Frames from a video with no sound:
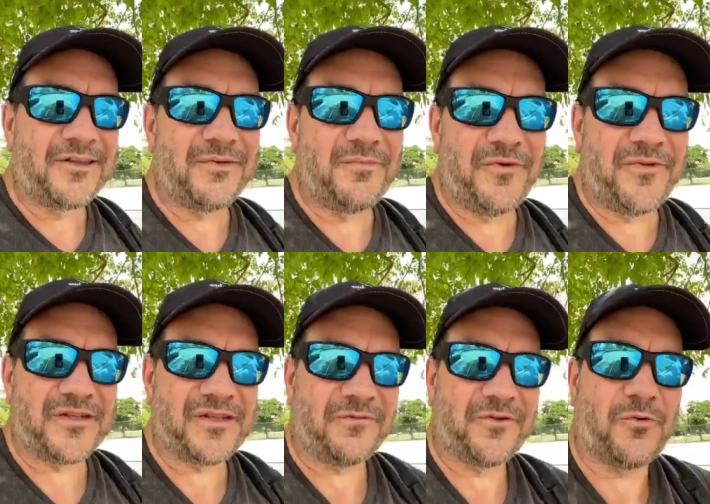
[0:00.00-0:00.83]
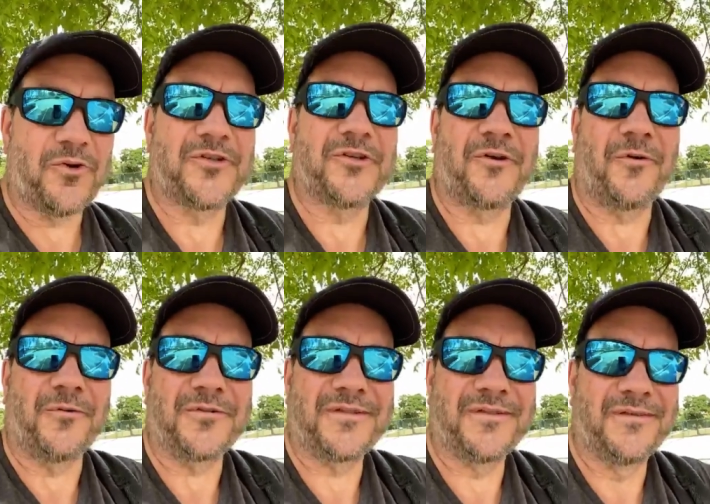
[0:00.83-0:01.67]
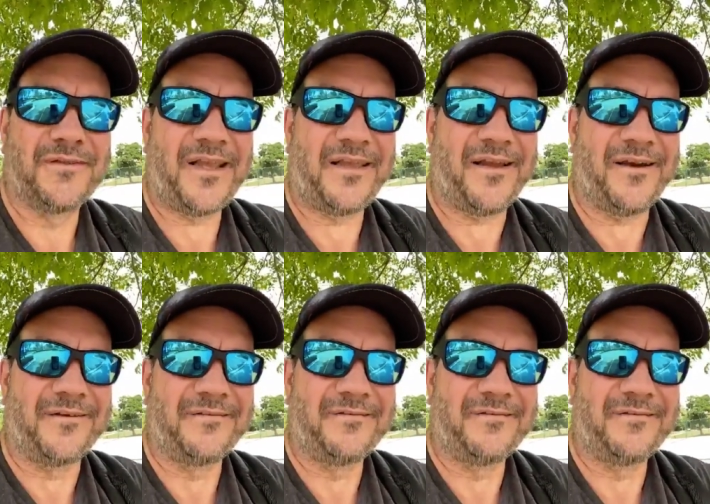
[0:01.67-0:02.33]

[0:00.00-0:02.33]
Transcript: to move yourself towards your goals. Take care.